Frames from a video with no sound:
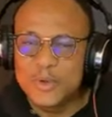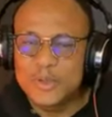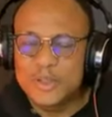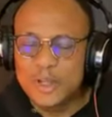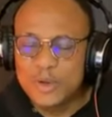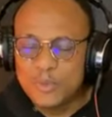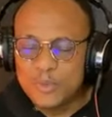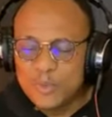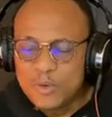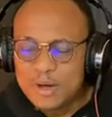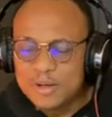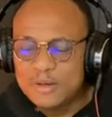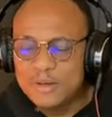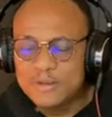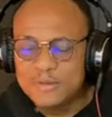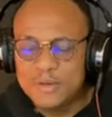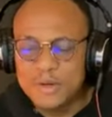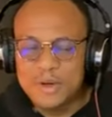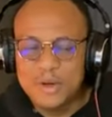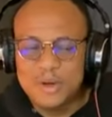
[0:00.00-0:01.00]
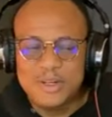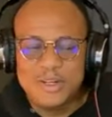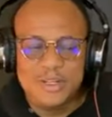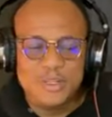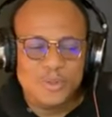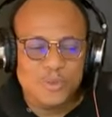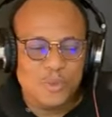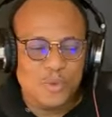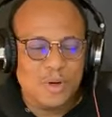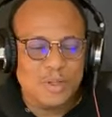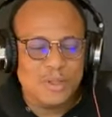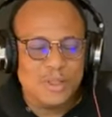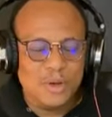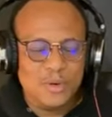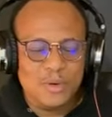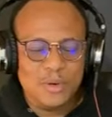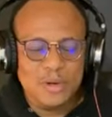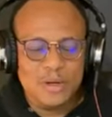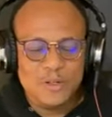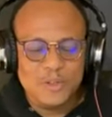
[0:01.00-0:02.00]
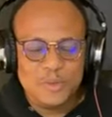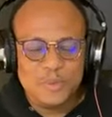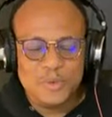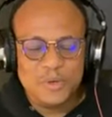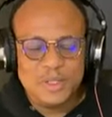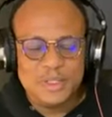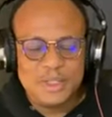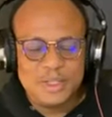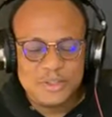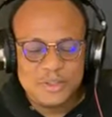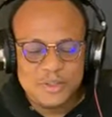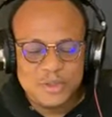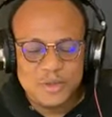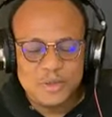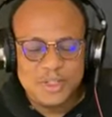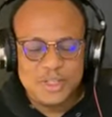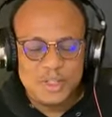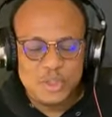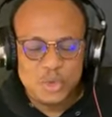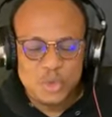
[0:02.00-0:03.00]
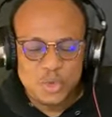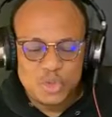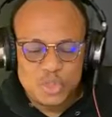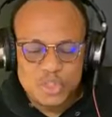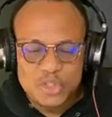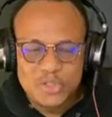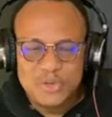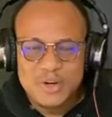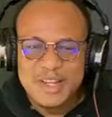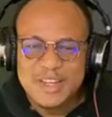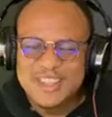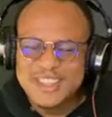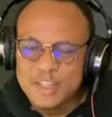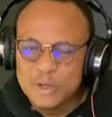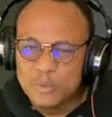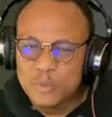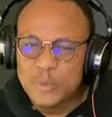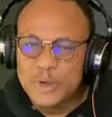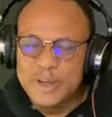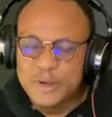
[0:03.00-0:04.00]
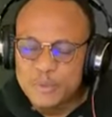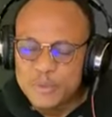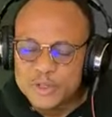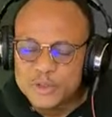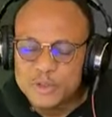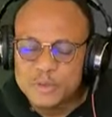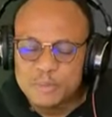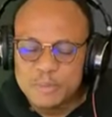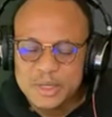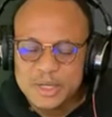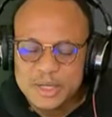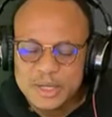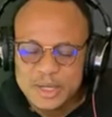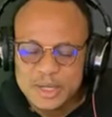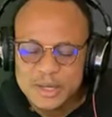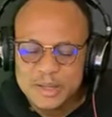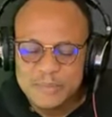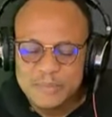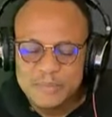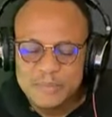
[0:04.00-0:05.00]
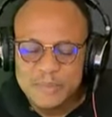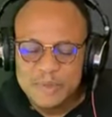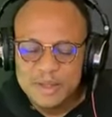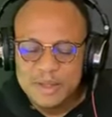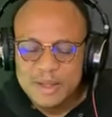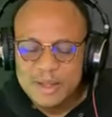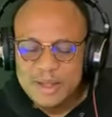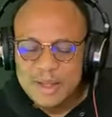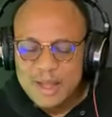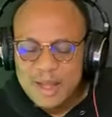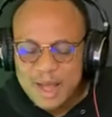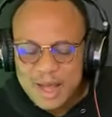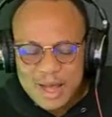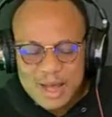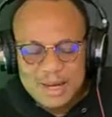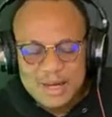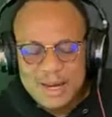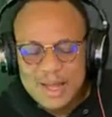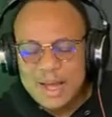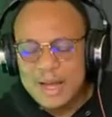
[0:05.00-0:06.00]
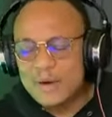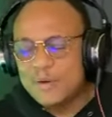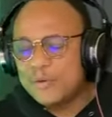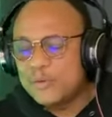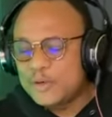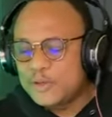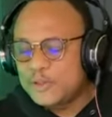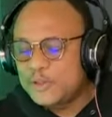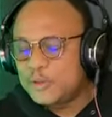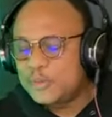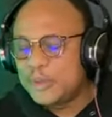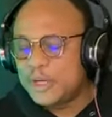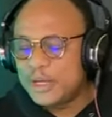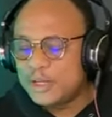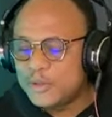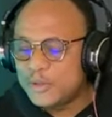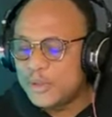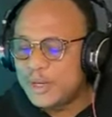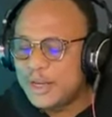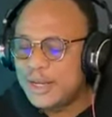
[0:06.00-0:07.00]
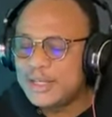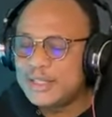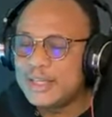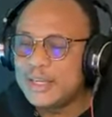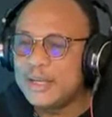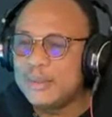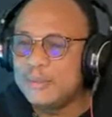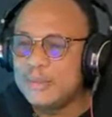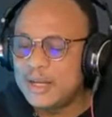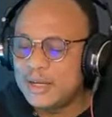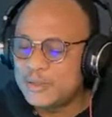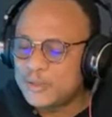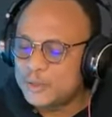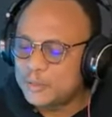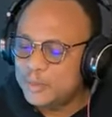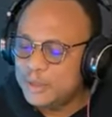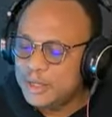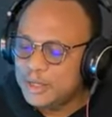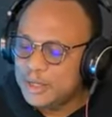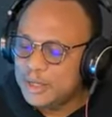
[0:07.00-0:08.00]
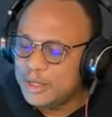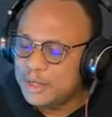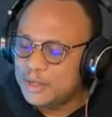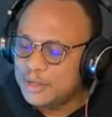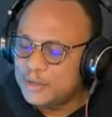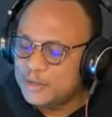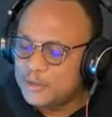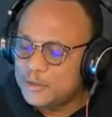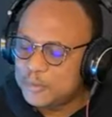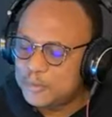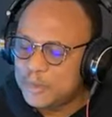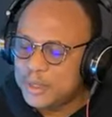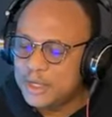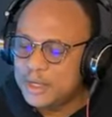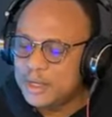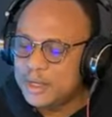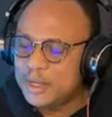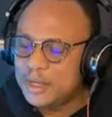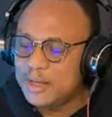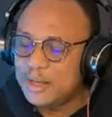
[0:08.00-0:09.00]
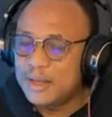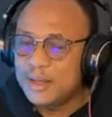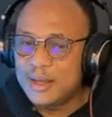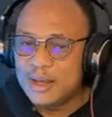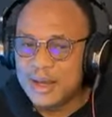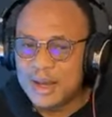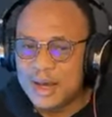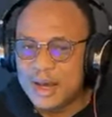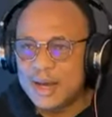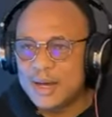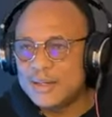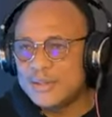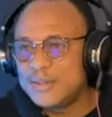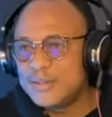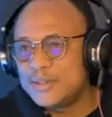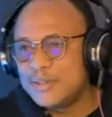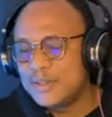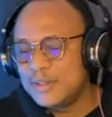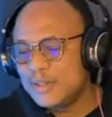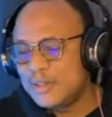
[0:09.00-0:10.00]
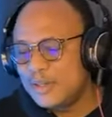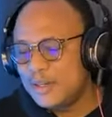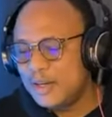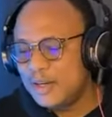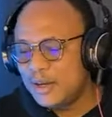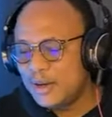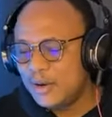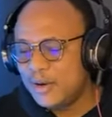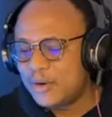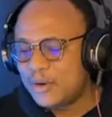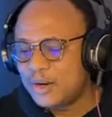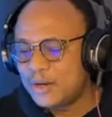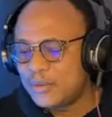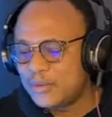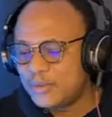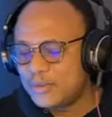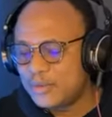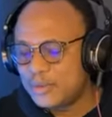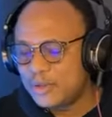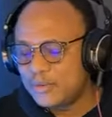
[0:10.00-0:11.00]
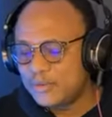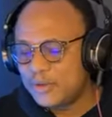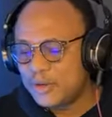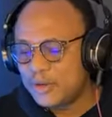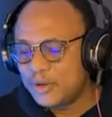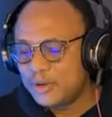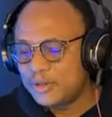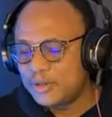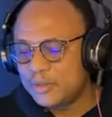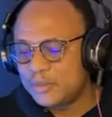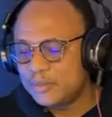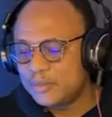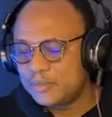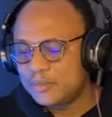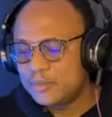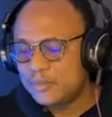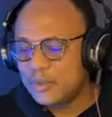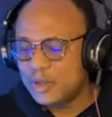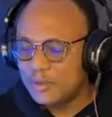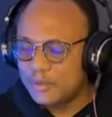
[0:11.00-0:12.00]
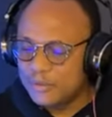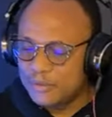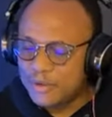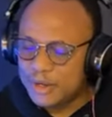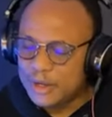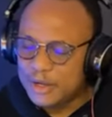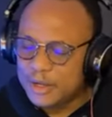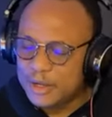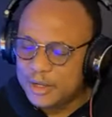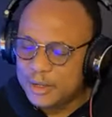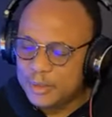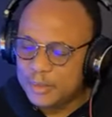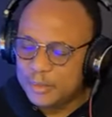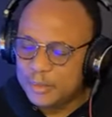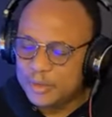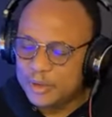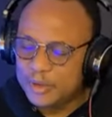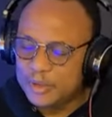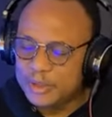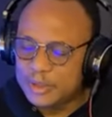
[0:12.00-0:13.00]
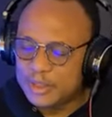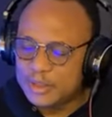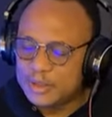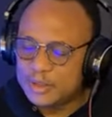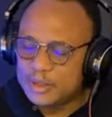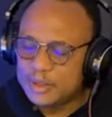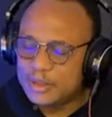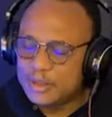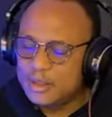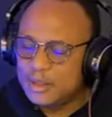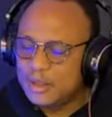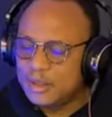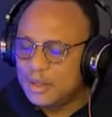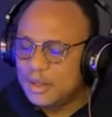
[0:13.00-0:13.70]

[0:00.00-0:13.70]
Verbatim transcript: So the word of God is what the Holy Spirit is using to train the way we speak and how we speak. So let him that speak speak as the oracles of God. Very important.